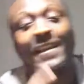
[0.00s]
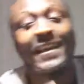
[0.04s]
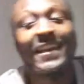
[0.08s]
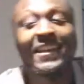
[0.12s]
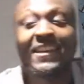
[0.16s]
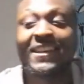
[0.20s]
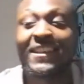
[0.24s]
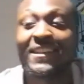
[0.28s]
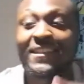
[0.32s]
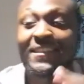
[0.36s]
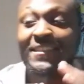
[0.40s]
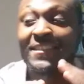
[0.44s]

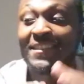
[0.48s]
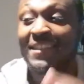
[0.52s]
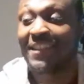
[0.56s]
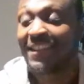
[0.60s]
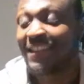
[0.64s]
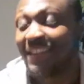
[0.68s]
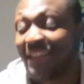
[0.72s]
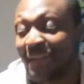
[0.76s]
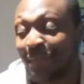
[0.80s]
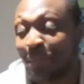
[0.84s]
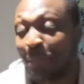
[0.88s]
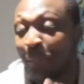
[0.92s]
it is
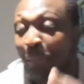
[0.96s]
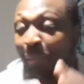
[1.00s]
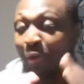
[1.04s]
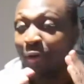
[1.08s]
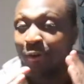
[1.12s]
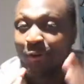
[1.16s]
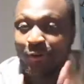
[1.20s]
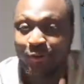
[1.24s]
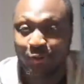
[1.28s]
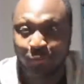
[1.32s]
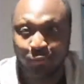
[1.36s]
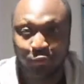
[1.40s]
nearly
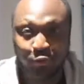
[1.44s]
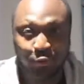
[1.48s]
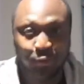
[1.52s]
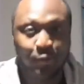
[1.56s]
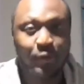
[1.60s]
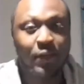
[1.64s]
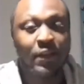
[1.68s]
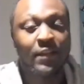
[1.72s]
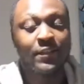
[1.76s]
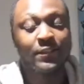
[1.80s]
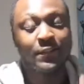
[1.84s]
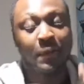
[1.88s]
impossible
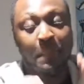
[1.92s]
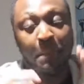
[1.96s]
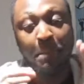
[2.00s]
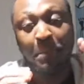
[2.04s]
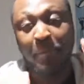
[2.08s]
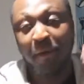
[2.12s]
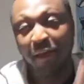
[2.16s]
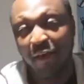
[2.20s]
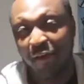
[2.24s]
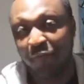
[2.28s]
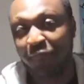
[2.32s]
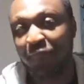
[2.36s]
to
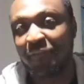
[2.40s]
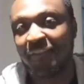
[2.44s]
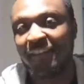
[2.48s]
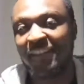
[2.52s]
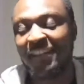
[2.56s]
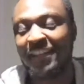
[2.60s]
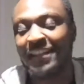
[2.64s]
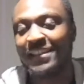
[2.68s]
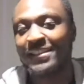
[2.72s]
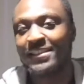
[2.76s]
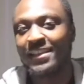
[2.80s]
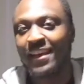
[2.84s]

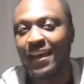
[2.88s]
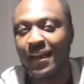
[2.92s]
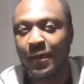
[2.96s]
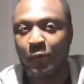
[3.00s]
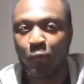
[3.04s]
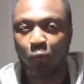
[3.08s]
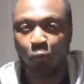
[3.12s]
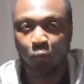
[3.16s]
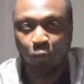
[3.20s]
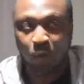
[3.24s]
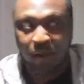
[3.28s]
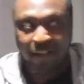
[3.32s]
perfectly
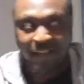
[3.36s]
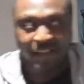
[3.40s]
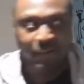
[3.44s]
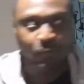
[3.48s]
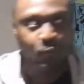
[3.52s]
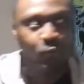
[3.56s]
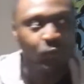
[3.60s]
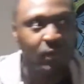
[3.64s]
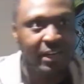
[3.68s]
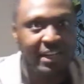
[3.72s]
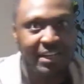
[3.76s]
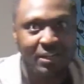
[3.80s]
time when
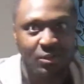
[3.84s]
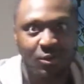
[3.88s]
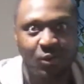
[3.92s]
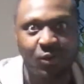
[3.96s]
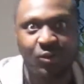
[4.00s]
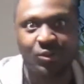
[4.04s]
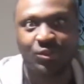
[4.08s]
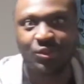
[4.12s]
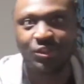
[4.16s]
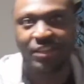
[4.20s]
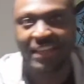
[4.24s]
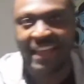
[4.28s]
and when
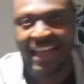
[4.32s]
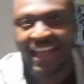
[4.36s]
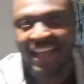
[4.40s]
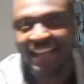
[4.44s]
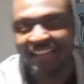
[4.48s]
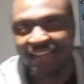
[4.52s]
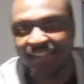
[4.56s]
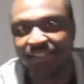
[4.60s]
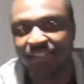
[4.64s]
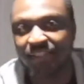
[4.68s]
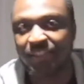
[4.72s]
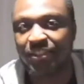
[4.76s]
not to
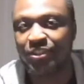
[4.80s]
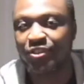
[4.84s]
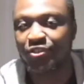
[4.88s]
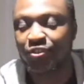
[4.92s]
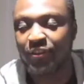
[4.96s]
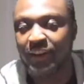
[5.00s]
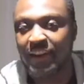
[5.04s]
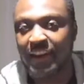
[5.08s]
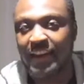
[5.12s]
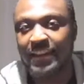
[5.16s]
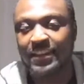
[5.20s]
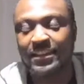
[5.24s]
enter a
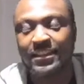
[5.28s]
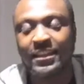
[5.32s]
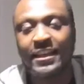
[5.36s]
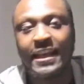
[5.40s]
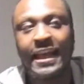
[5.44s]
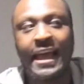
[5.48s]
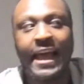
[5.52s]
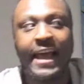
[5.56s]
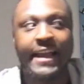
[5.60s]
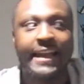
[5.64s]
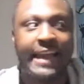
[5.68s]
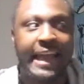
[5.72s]
trade
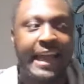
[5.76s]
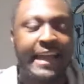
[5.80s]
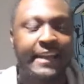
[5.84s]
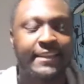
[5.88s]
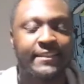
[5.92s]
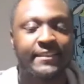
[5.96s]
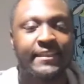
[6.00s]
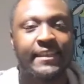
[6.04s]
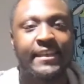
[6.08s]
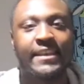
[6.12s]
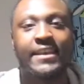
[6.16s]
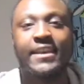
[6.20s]
and
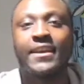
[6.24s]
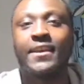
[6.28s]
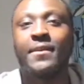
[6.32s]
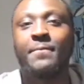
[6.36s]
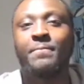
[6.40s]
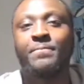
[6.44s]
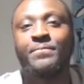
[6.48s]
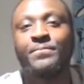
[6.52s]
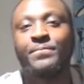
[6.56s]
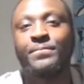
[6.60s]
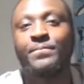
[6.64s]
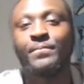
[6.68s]
exit it.
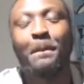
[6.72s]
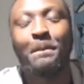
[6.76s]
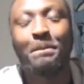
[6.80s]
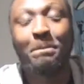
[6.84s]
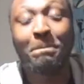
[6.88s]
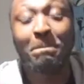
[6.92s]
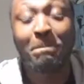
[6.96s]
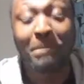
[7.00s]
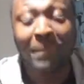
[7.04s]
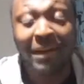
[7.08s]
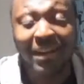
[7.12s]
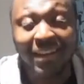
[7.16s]

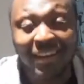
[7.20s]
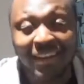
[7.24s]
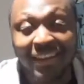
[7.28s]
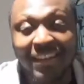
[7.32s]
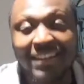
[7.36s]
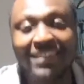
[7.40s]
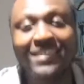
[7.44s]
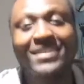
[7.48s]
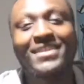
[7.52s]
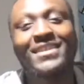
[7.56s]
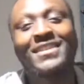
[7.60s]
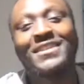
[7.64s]

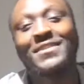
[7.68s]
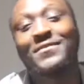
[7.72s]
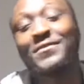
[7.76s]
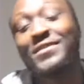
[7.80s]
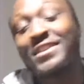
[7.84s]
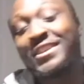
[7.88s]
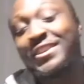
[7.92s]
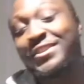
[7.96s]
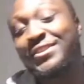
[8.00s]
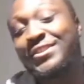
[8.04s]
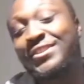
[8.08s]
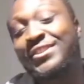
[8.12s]
But this
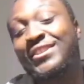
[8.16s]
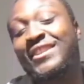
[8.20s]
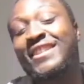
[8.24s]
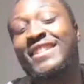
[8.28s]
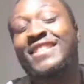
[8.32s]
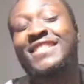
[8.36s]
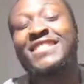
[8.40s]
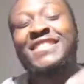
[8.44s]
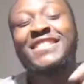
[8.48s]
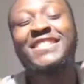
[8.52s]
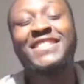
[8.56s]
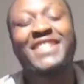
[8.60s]
video is
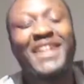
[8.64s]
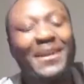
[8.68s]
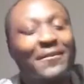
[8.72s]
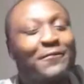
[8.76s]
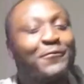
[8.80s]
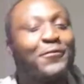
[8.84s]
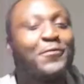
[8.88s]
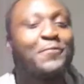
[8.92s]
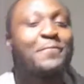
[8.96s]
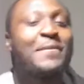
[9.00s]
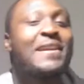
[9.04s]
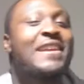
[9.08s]
gonna
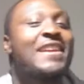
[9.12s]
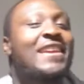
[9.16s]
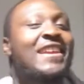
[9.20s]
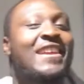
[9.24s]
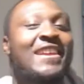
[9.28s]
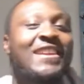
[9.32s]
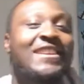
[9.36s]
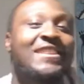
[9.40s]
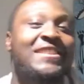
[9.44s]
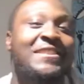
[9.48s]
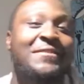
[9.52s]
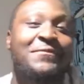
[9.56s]
definitely make it
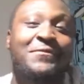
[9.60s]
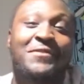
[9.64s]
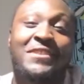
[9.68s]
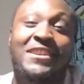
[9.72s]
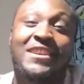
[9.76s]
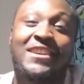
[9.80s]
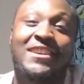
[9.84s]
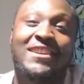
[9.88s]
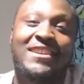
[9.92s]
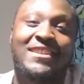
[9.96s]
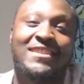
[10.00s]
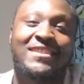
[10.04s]
easy for you
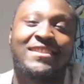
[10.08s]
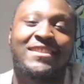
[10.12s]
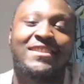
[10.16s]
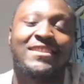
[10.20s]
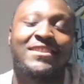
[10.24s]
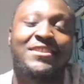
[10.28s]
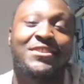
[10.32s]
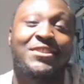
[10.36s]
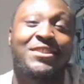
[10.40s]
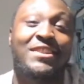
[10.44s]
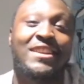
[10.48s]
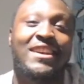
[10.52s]
guys to
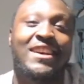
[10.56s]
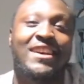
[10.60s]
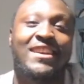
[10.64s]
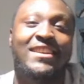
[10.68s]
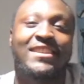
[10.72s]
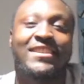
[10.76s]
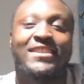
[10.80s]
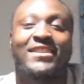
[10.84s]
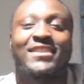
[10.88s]
do that.